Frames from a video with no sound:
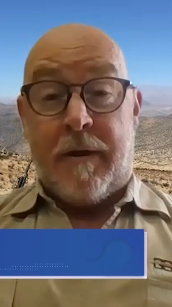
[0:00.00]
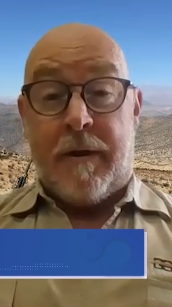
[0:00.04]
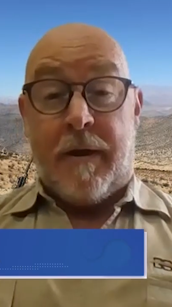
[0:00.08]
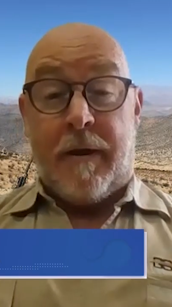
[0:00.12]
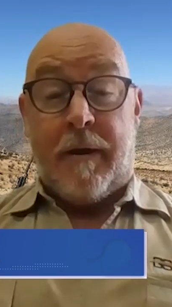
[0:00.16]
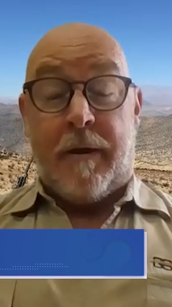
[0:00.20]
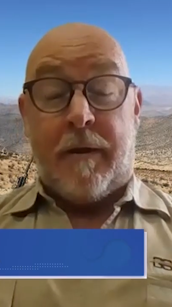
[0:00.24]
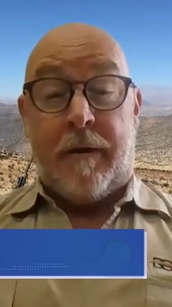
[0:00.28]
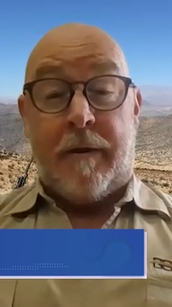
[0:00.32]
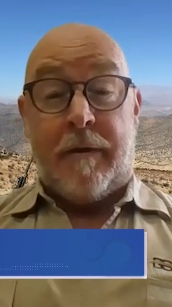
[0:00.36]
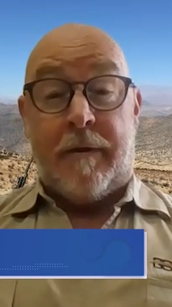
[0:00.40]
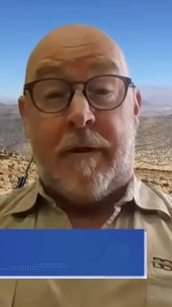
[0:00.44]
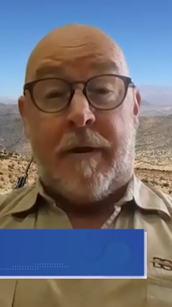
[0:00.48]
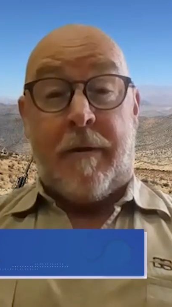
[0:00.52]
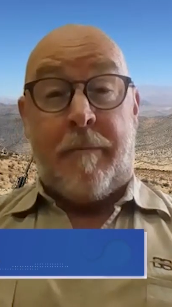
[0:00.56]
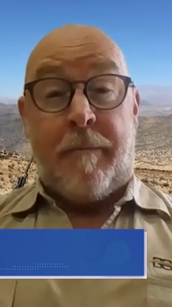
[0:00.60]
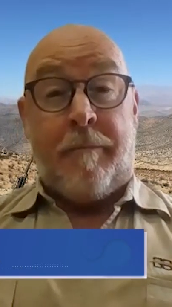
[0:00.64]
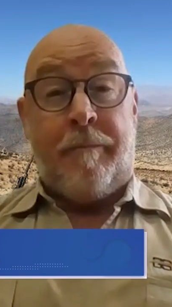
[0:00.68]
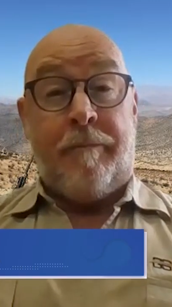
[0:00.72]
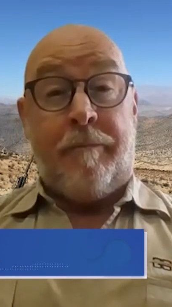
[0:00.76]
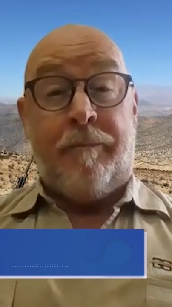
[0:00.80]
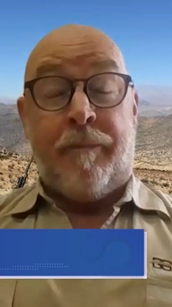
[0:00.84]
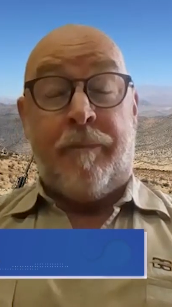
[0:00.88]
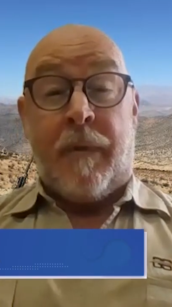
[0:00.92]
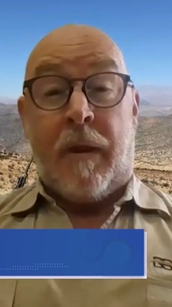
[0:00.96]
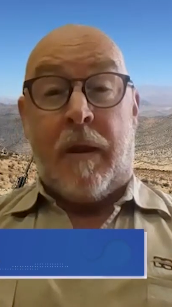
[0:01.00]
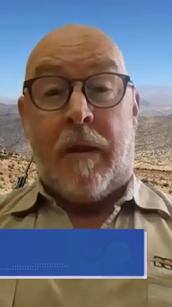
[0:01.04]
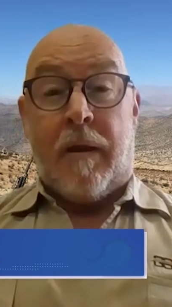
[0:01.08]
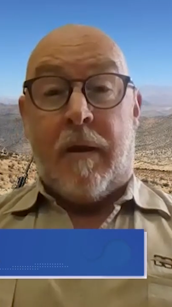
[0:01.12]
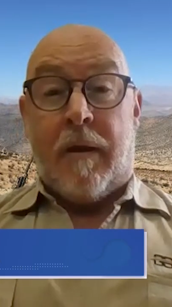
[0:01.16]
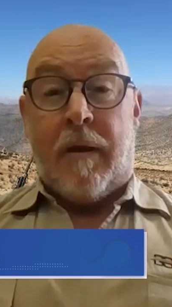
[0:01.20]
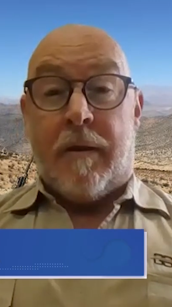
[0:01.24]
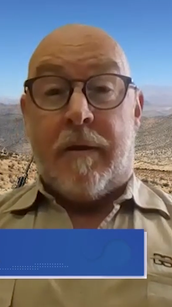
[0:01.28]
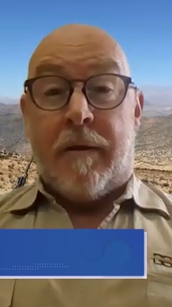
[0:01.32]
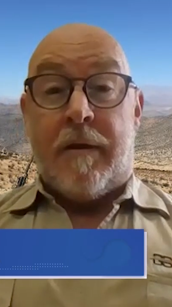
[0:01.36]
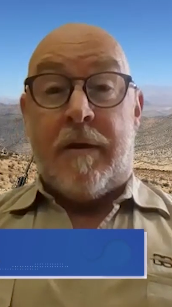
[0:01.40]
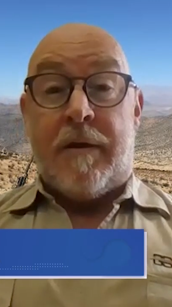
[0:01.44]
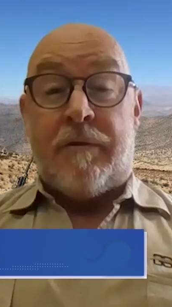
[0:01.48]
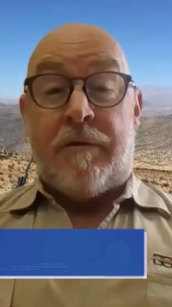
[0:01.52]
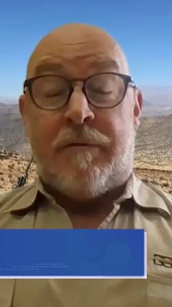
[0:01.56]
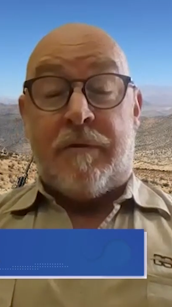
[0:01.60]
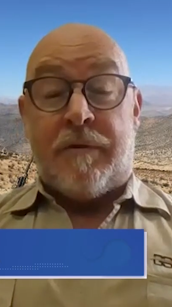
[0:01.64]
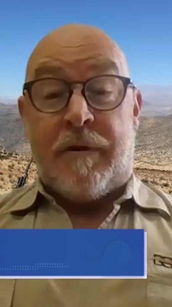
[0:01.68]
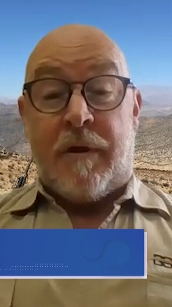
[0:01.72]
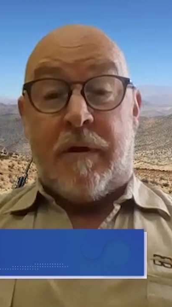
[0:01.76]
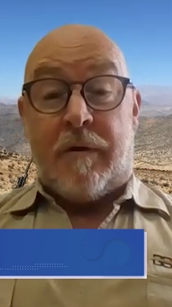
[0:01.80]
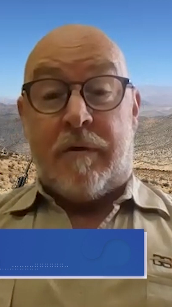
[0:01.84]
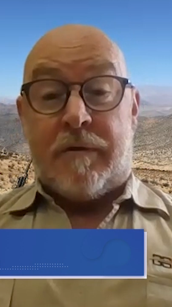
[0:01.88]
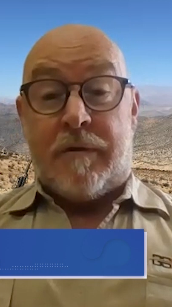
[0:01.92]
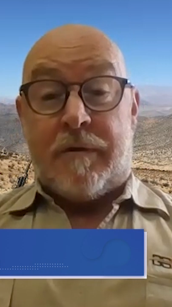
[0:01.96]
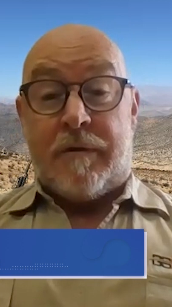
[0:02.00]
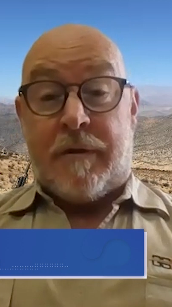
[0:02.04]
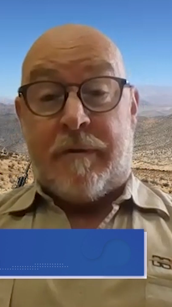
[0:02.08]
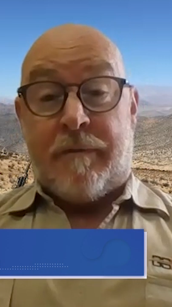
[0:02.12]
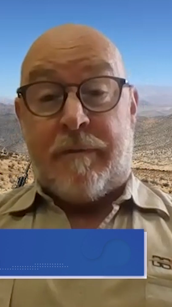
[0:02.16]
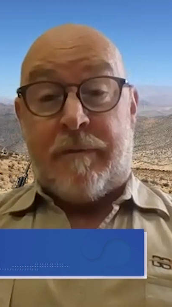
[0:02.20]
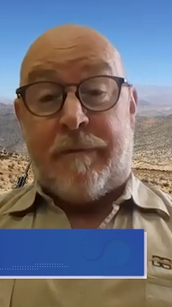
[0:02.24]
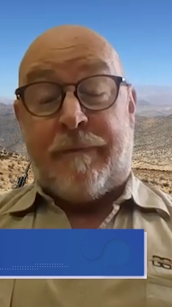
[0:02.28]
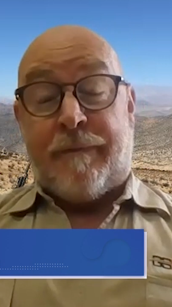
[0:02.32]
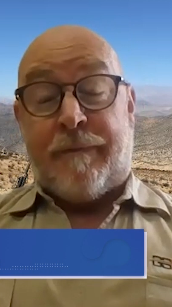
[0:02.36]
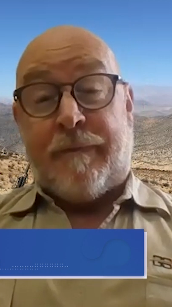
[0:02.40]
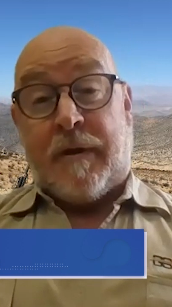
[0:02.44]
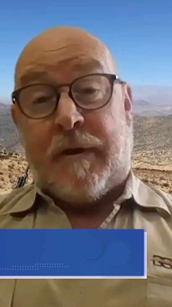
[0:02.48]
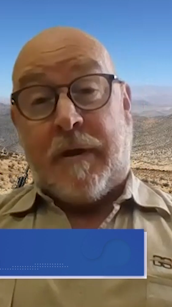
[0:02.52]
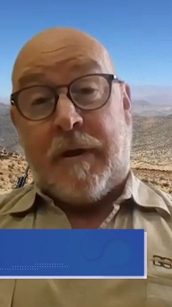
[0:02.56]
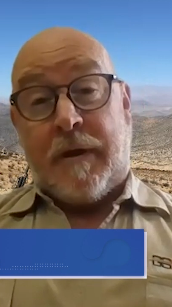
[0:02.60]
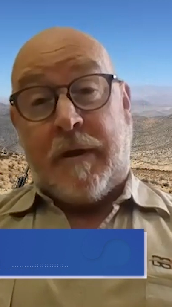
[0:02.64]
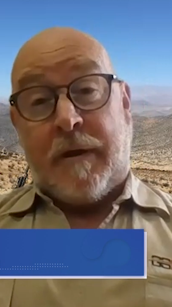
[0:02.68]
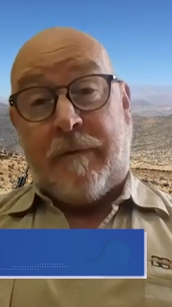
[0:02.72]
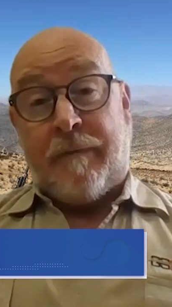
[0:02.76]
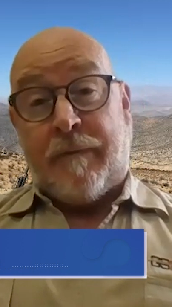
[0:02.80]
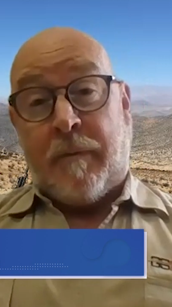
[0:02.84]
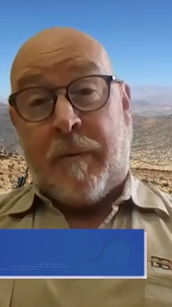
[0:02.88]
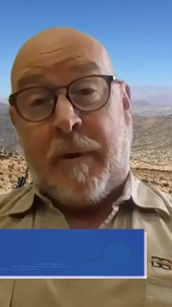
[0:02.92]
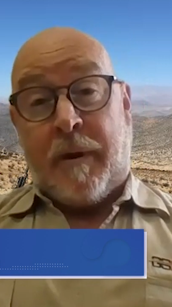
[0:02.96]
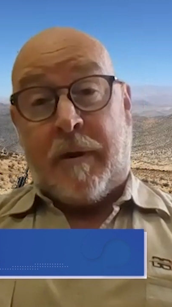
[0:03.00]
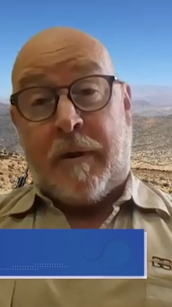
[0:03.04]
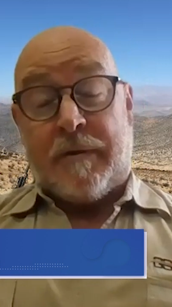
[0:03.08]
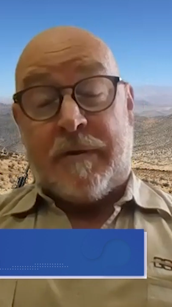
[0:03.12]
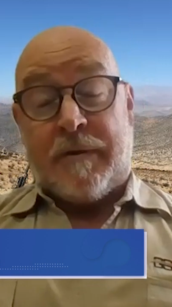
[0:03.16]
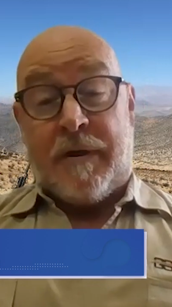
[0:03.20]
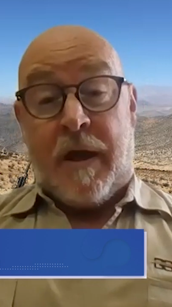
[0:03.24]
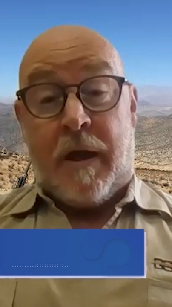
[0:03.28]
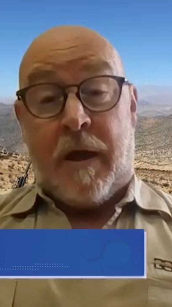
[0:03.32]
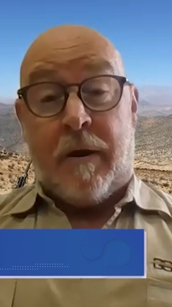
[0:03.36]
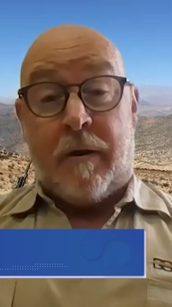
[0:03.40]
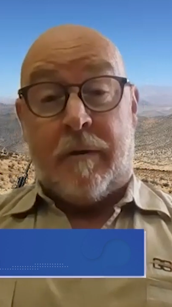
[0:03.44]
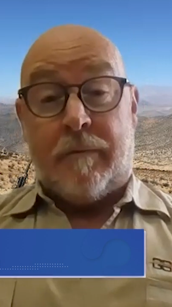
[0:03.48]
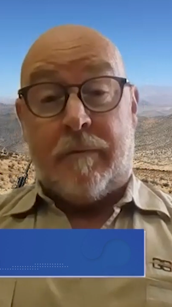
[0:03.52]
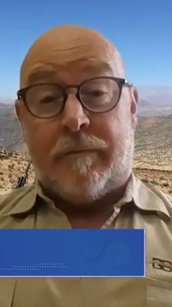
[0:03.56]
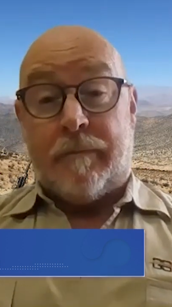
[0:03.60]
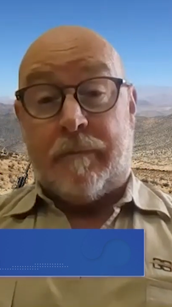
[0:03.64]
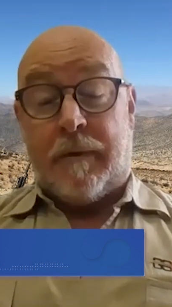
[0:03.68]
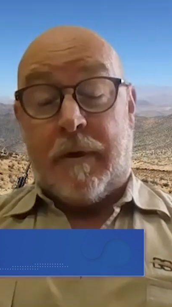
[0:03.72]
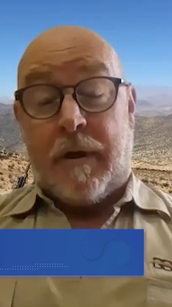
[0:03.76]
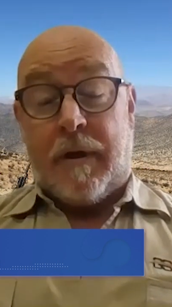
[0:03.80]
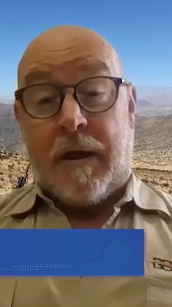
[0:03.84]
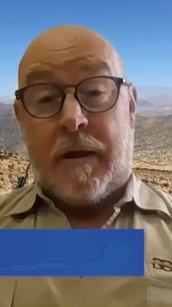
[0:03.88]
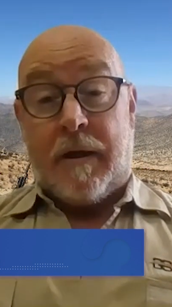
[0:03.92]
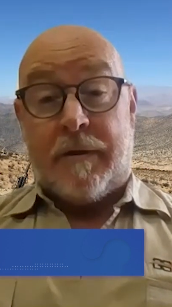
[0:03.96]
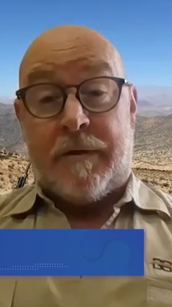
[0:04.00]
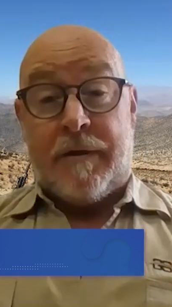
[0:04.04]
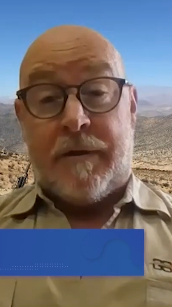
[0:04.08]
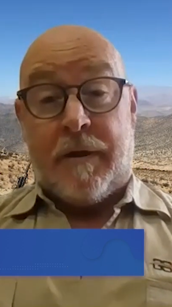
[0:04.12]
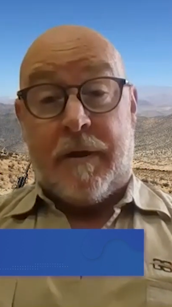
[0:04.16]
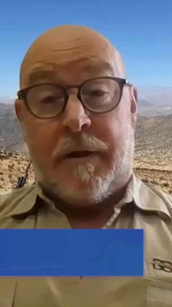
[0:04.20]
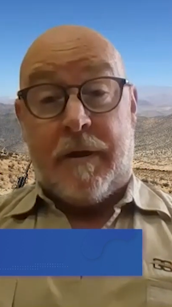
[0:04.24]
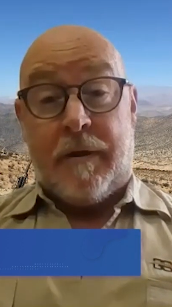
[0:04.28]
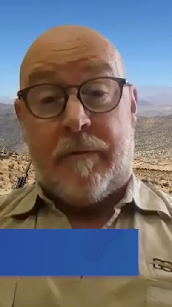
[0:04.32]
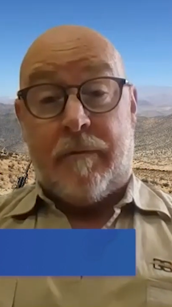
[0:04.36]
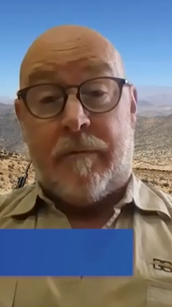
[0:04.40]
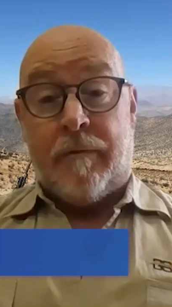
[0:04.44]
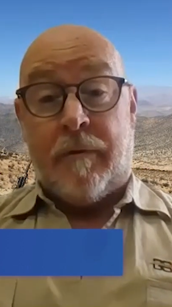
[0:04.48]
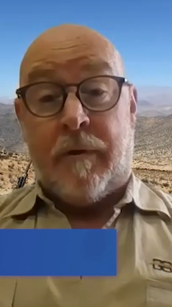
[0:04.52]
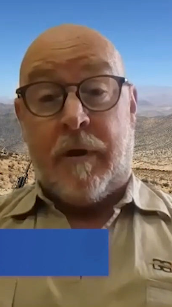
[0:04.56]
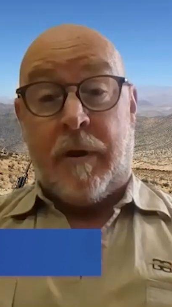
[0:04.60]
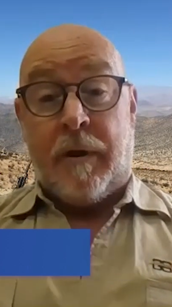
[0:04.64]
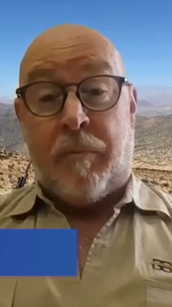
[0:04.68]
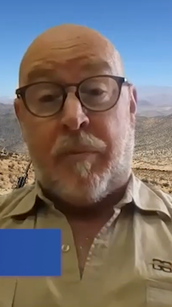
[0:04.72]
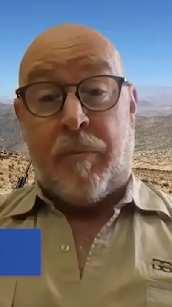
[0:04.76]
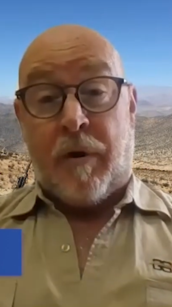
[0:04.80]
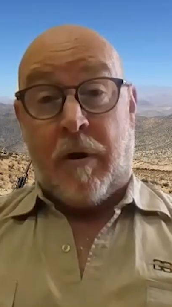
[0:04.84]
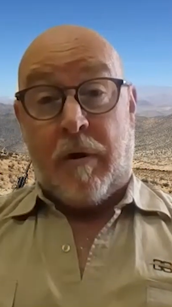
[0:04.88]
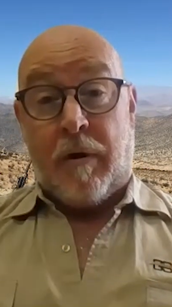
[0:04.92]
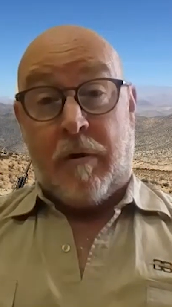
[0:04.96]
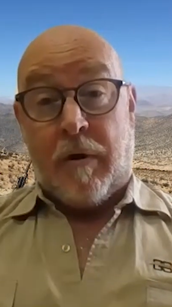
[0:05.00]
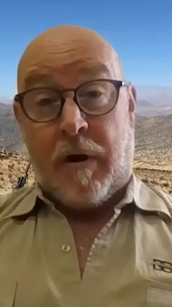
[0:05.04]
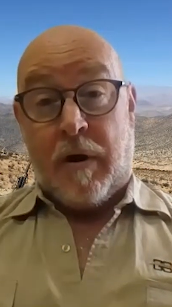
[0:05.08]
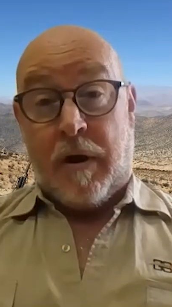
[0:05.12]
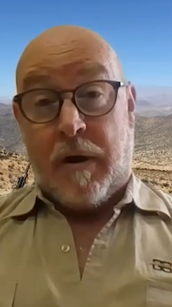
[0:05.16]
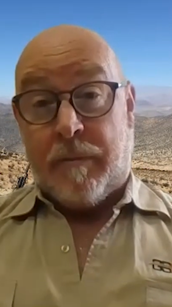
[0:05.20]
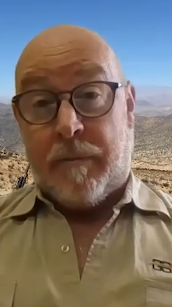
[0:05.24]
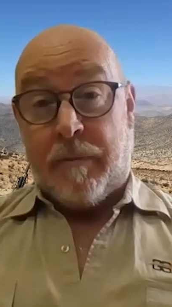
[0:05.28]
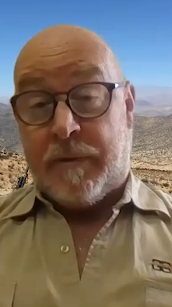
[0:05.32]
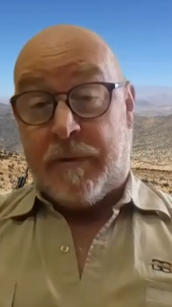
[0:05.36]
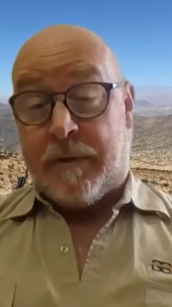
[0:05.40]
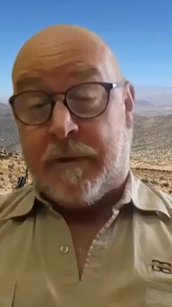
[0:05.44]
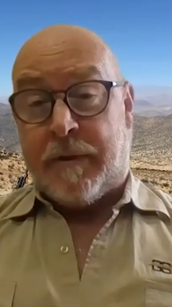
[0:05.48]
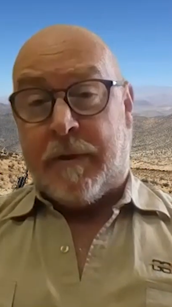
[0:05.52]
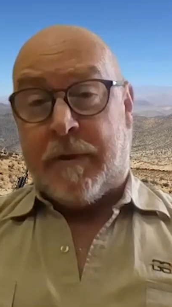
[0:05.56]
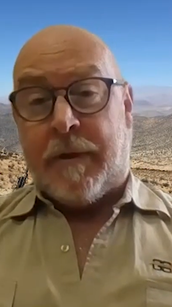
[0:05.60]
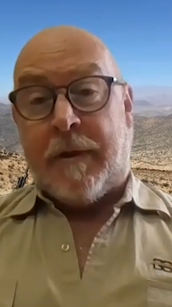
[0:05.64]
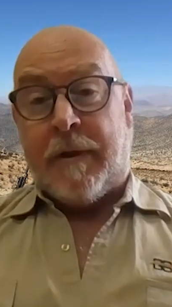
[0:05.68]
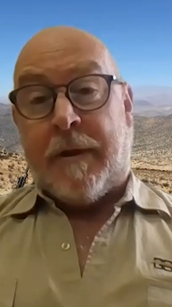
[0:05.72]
And these results from our Scout RC drilling programs